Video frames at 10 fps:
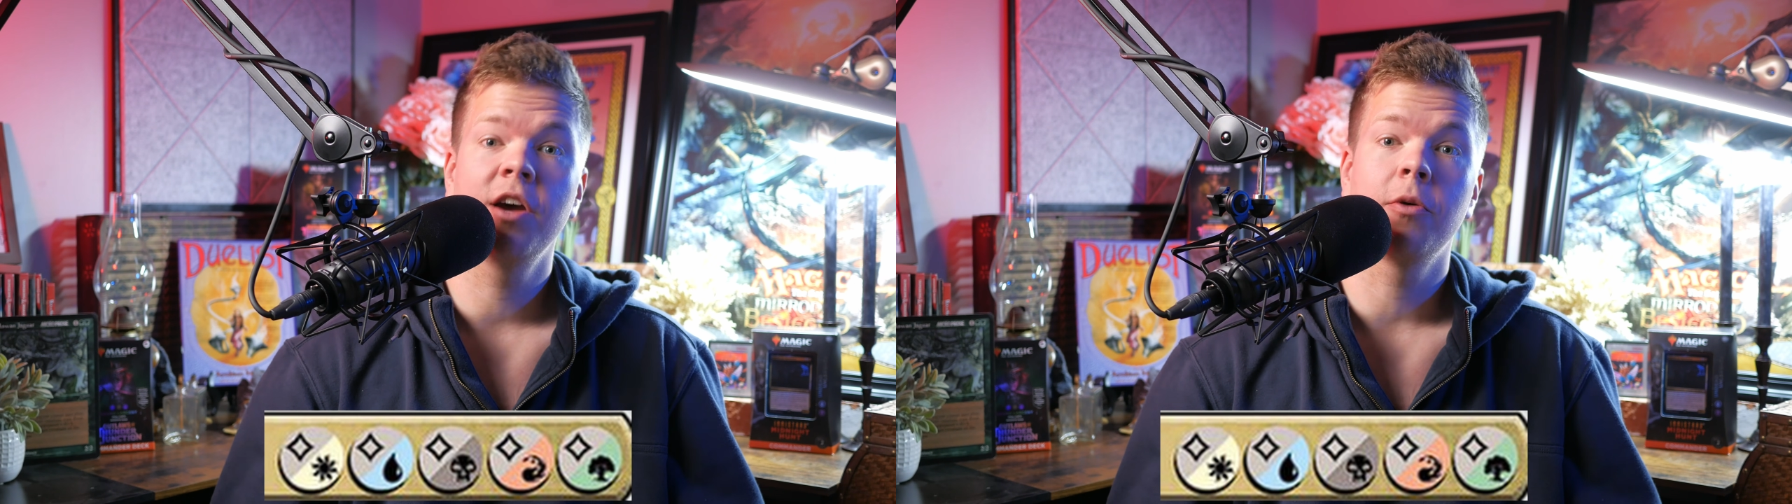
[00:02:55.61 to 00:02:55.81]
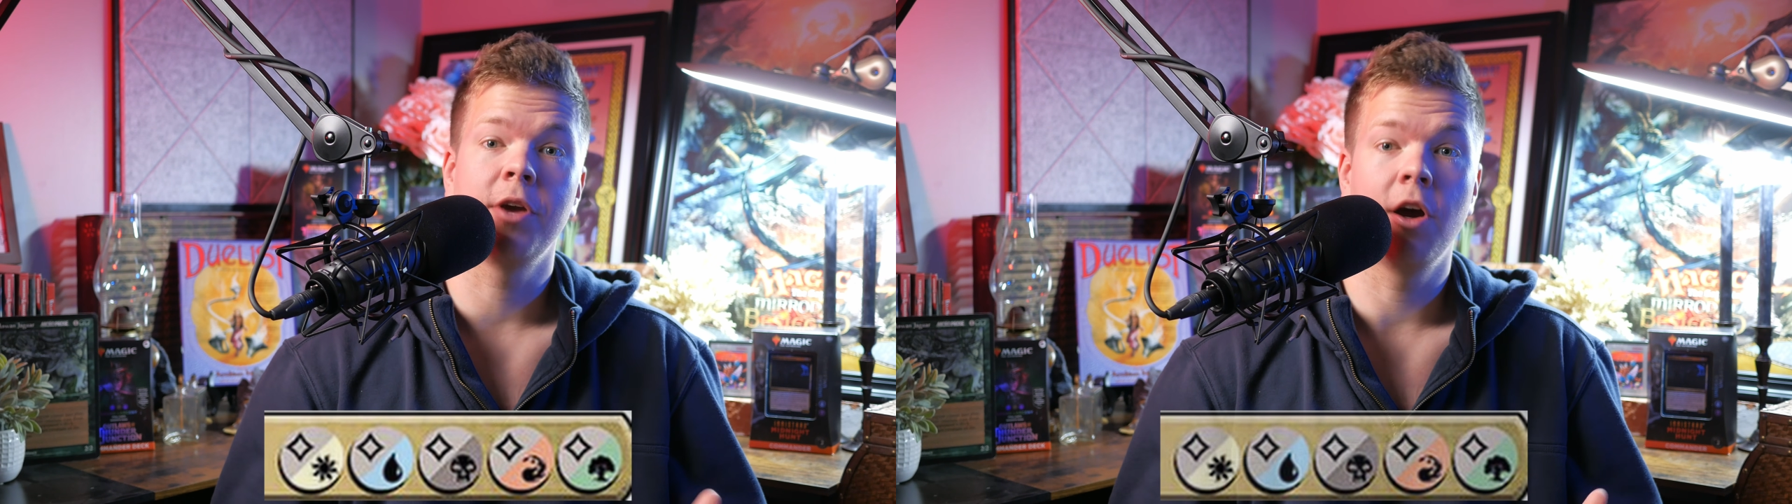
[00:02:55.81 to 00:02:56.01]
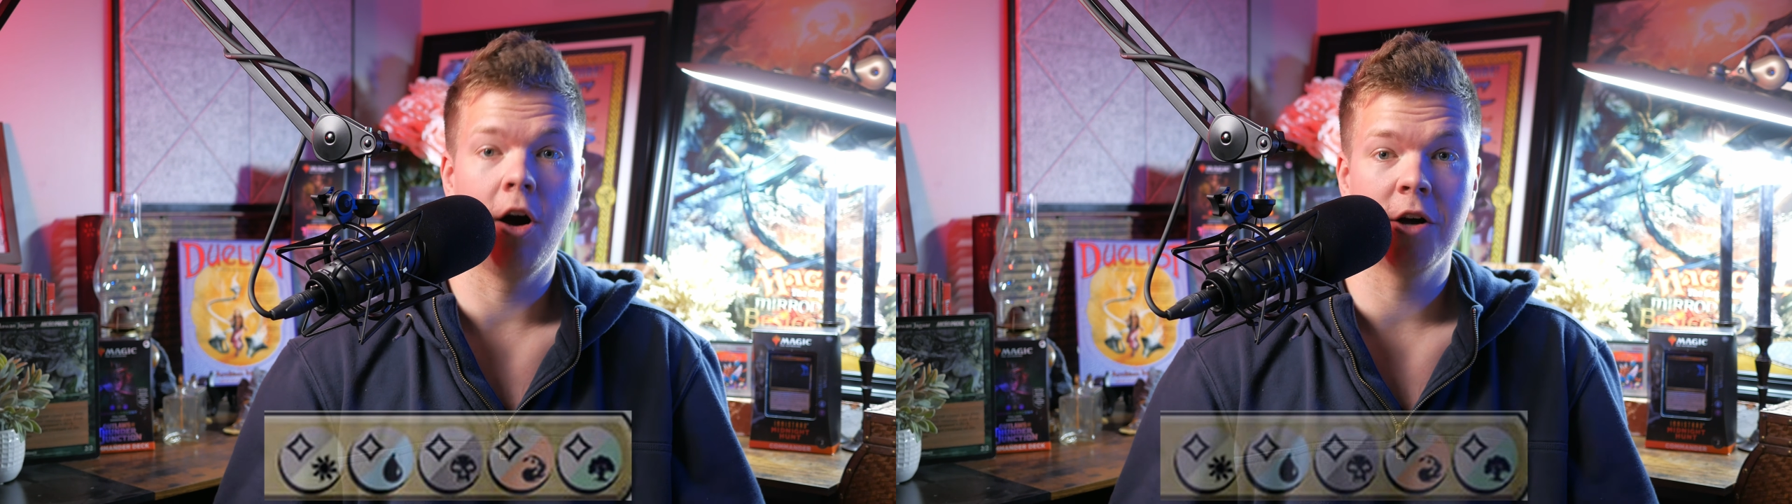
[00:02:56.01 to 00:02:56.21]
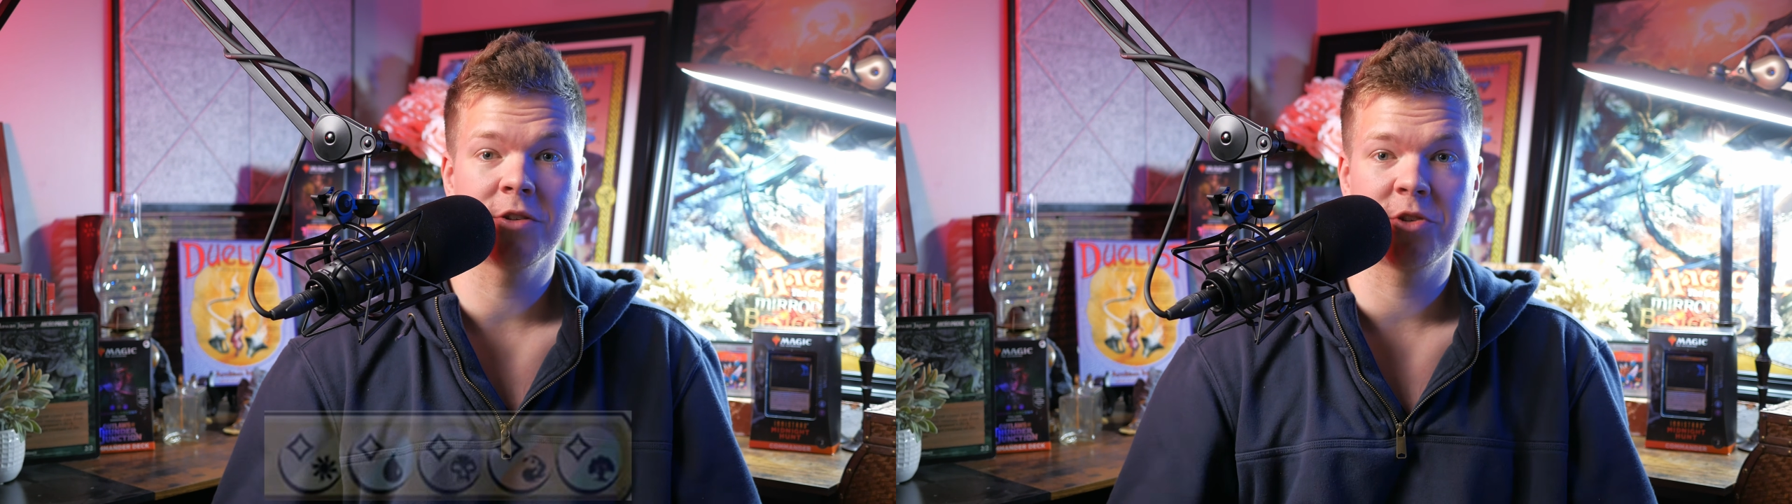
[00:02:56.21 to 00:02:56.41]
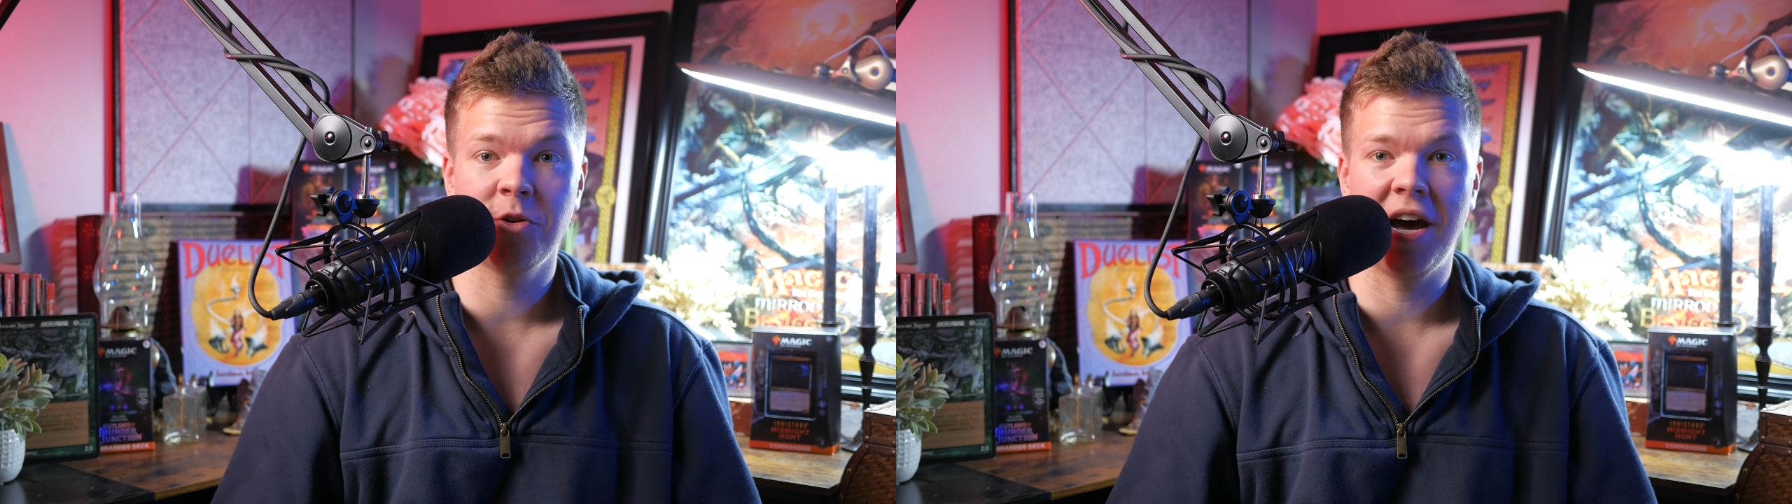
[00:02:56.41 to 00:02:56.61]
we
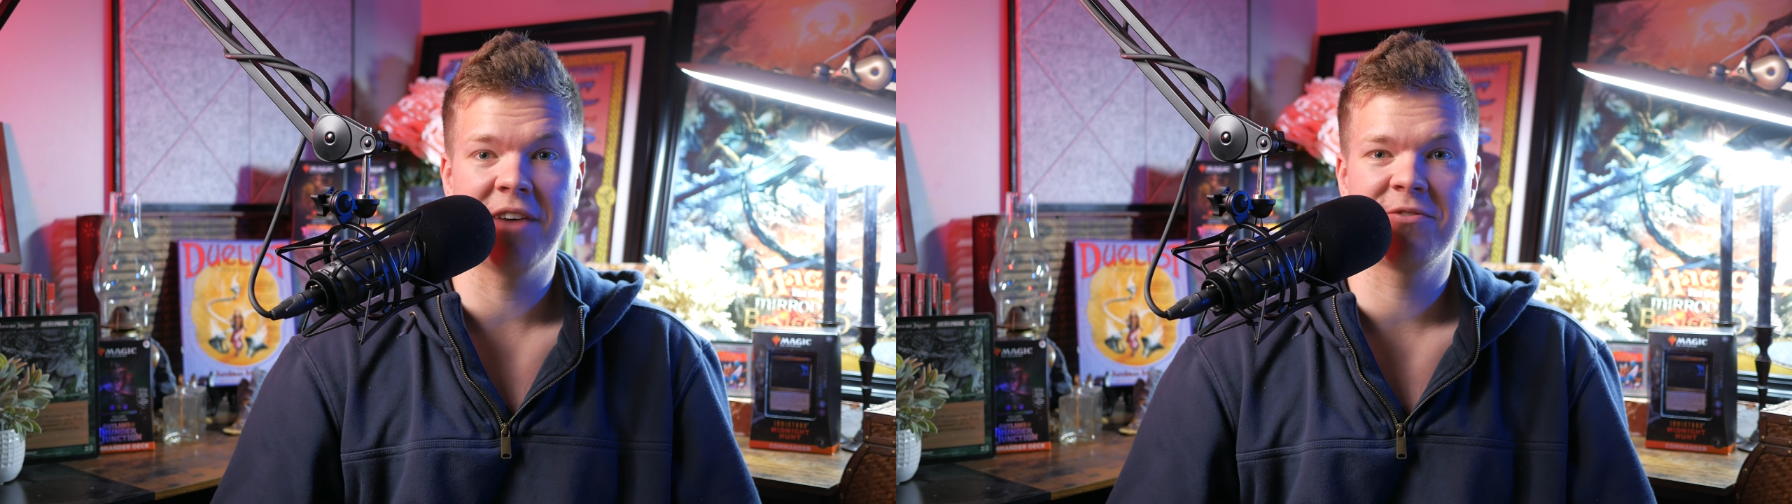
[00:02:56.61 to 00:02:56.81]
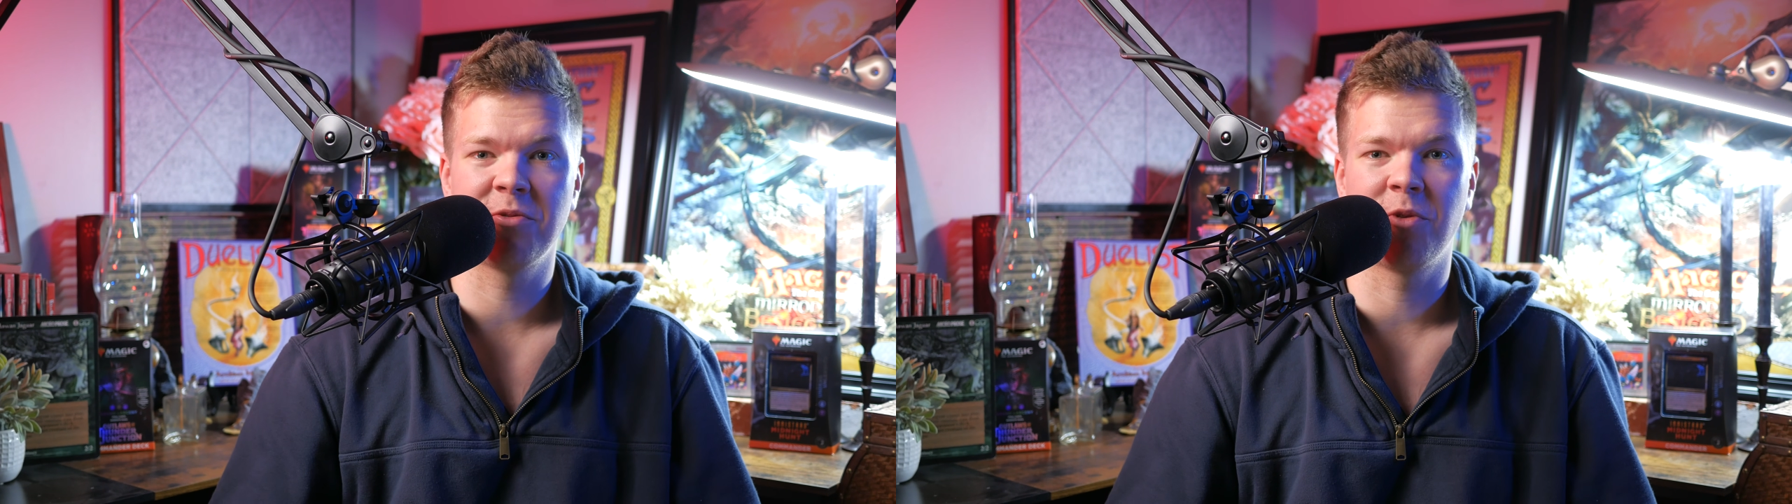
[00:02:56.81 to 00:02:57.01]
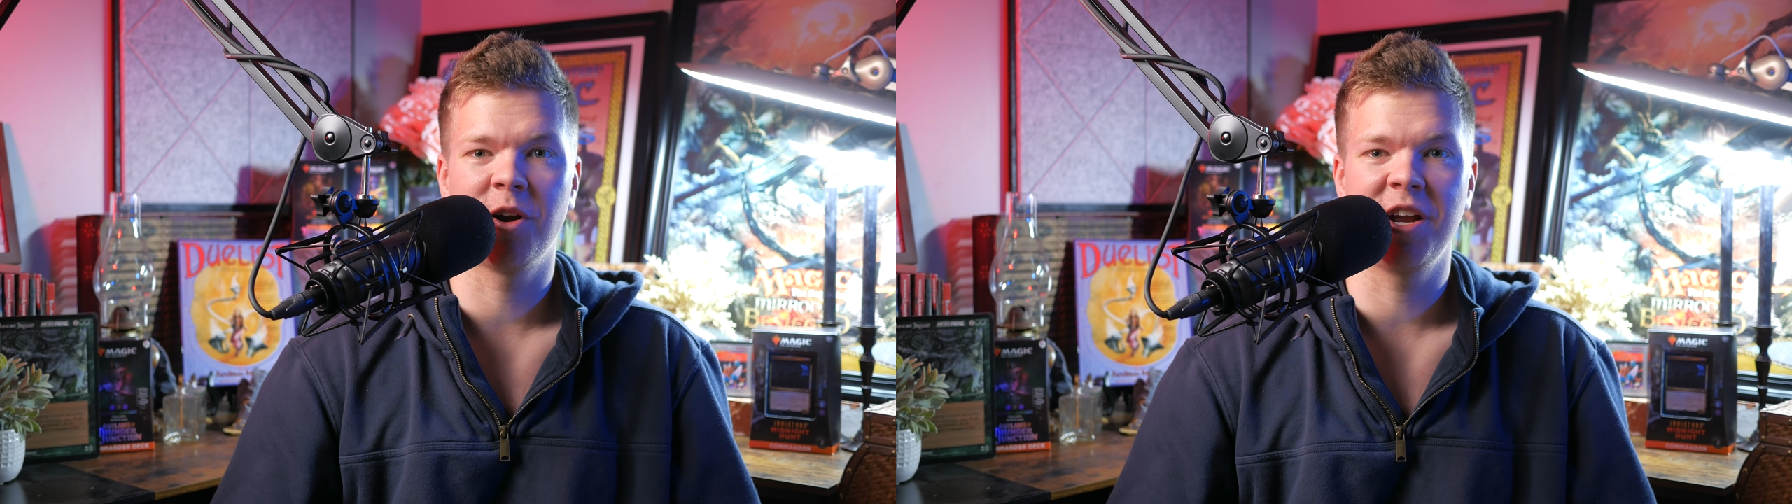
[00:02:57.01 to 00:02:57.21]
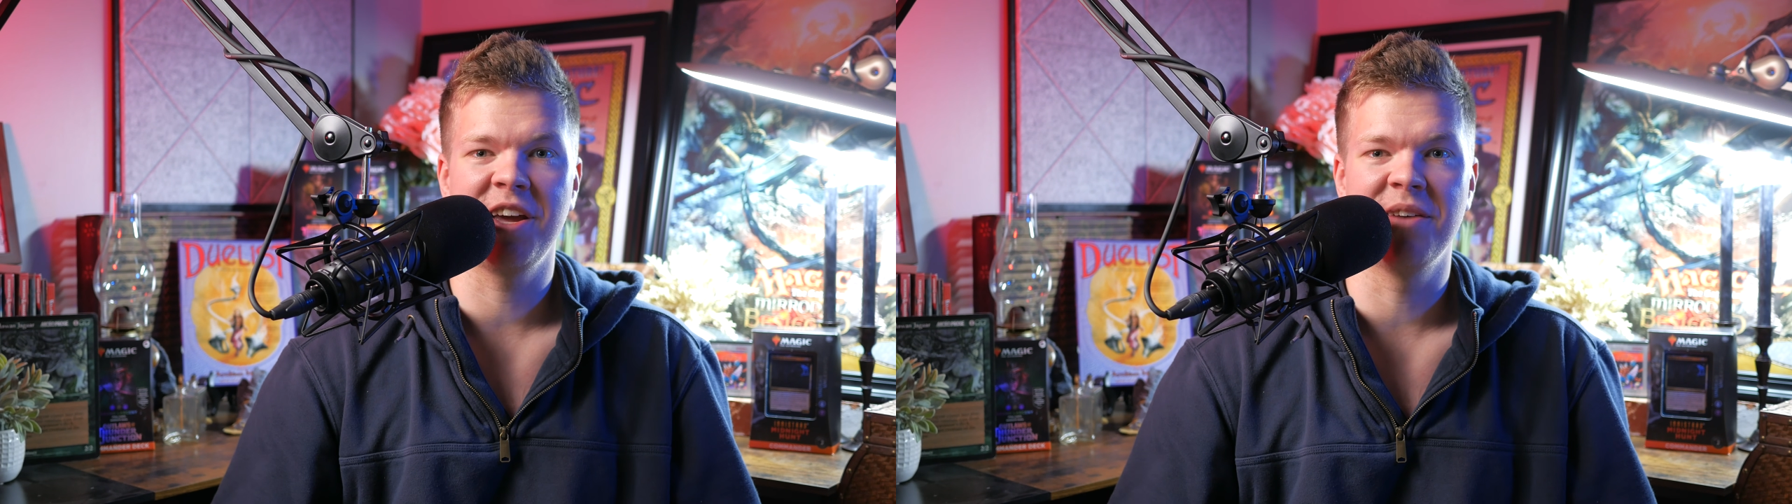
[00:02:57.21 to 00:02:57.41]
also have to worry